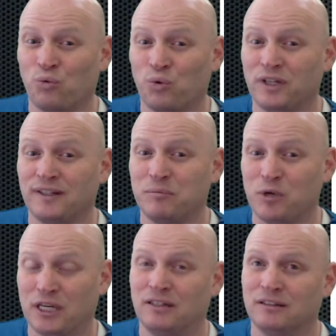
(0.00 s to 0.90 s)
really
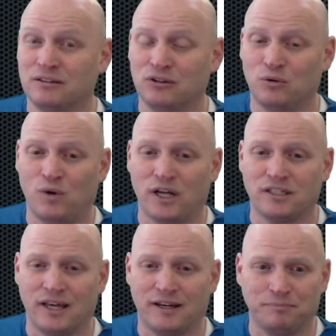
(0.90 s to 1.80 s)
big, so
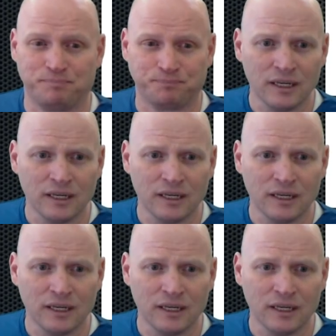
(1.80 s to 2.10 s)
watch that.